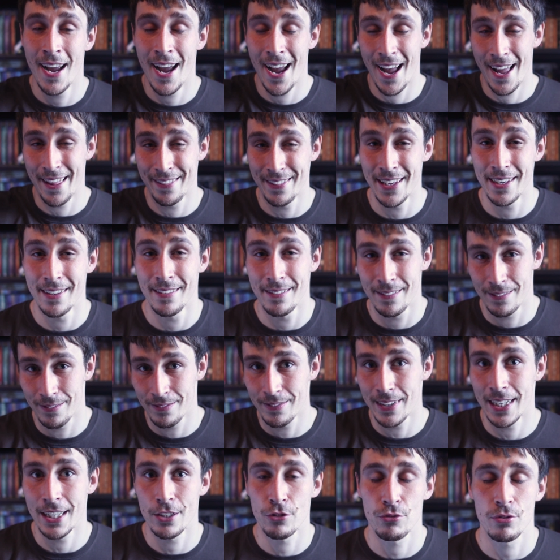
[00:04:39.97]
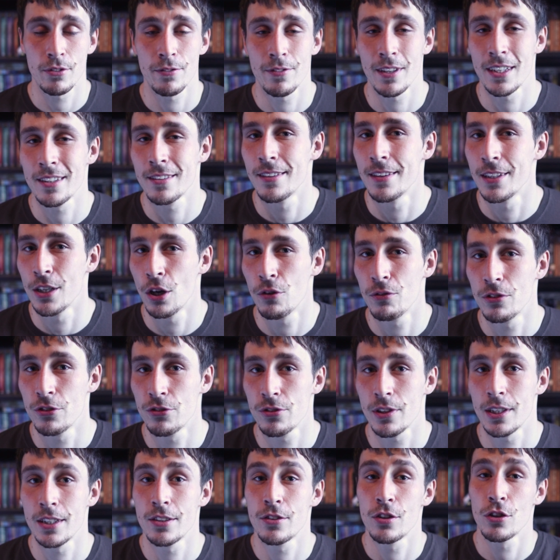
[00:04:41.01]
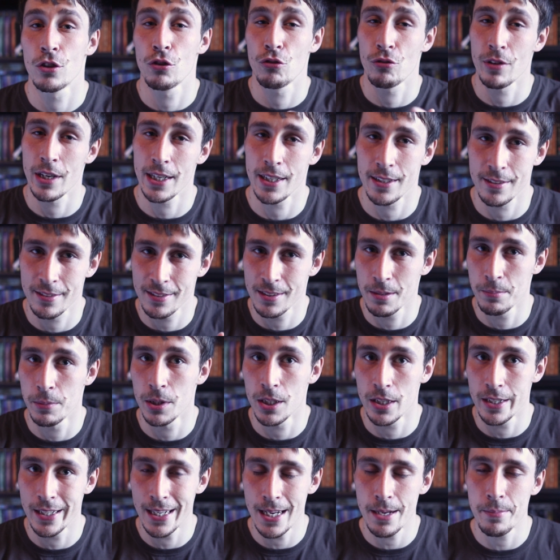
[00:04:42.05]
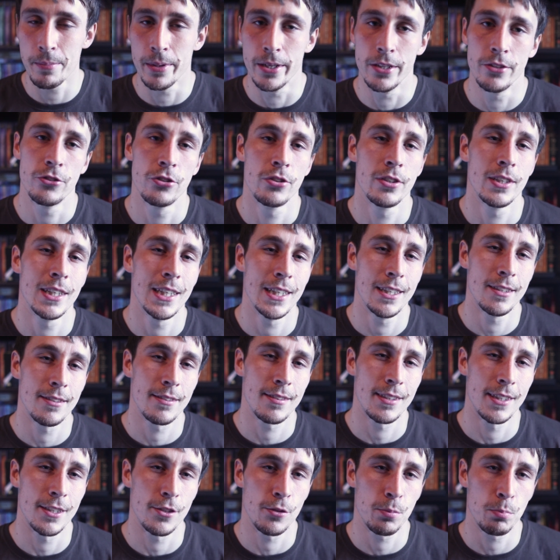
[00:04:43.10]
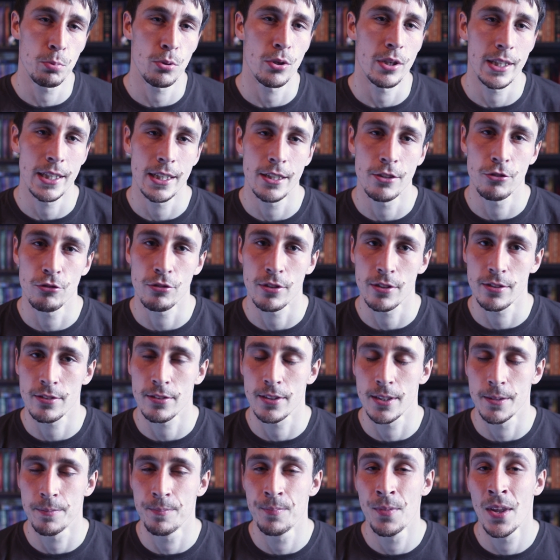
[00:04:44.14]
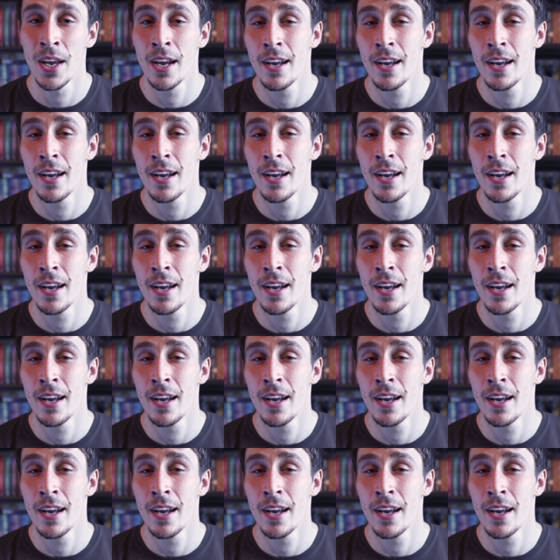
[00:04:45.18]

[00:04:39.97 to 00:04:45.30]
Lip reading: and then it's reflecting the orange light to create a similar image is pretty interesting.